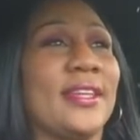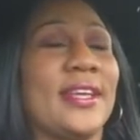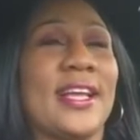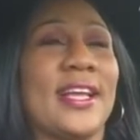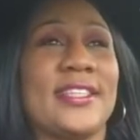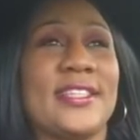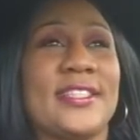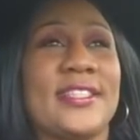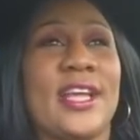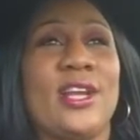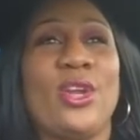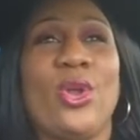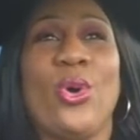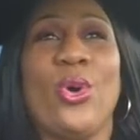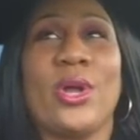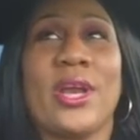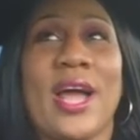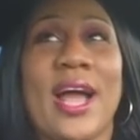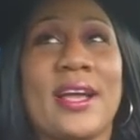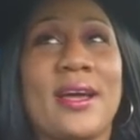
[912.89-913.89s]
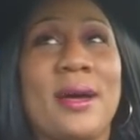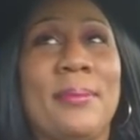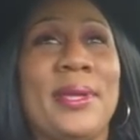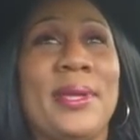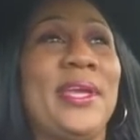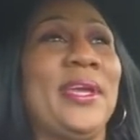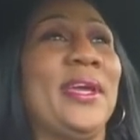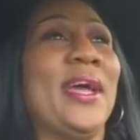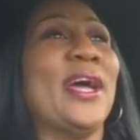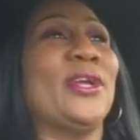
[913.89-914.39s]
And I just say, Lord, I come
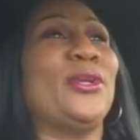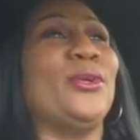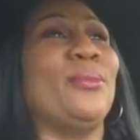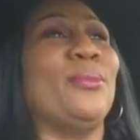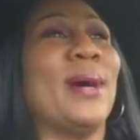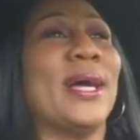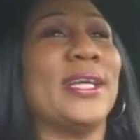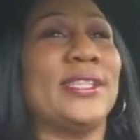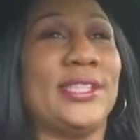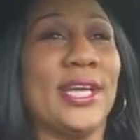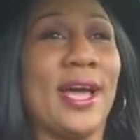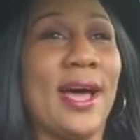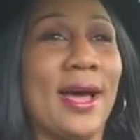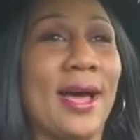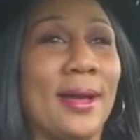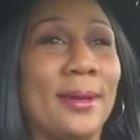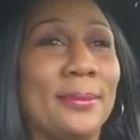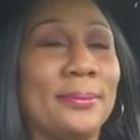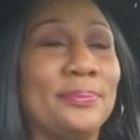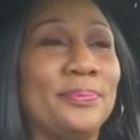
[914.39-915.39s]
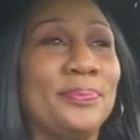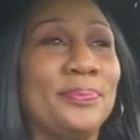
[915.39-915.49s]
in here. I do my job.